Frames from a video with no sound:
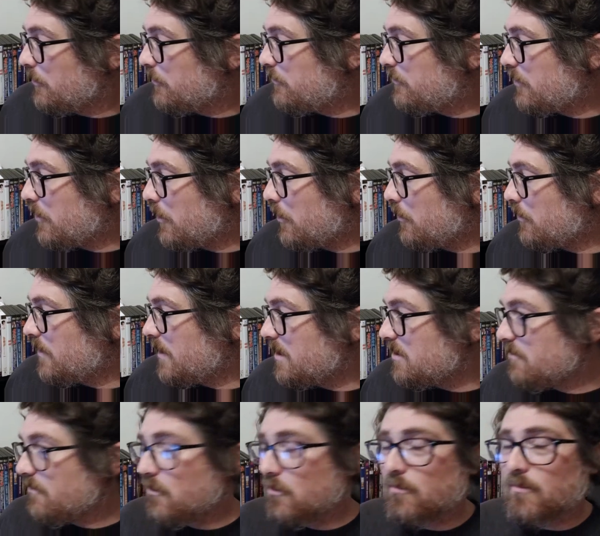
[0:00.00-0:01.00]
So the
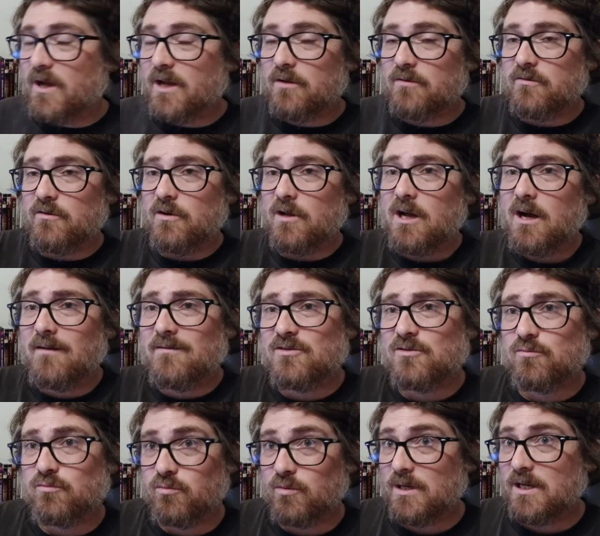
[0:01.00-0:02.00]
interview with Michael Dudikoff
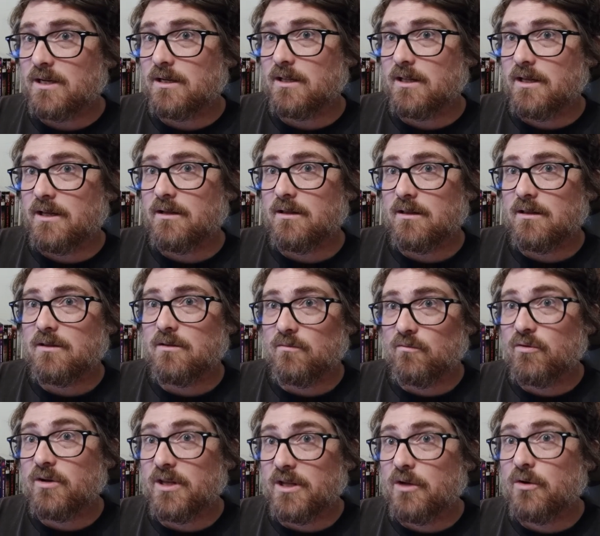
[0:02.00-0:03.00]
is really,
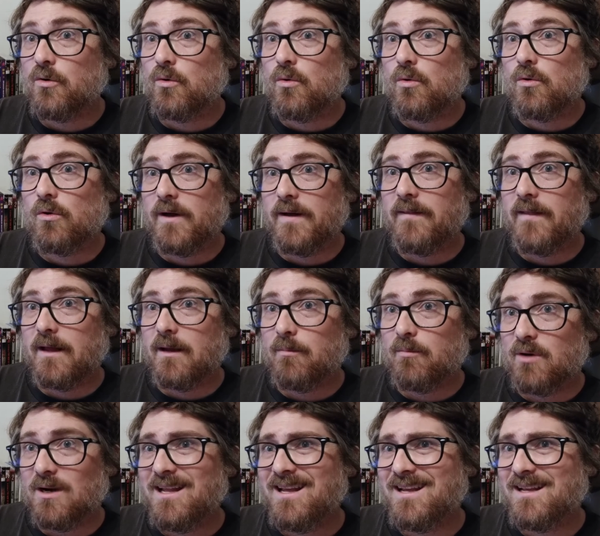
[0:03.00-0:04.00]
really cool and,
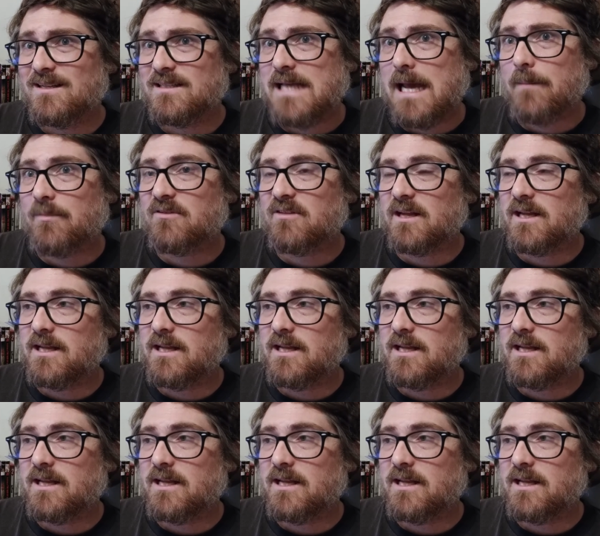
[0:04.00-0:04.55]
like, pretty in-depth.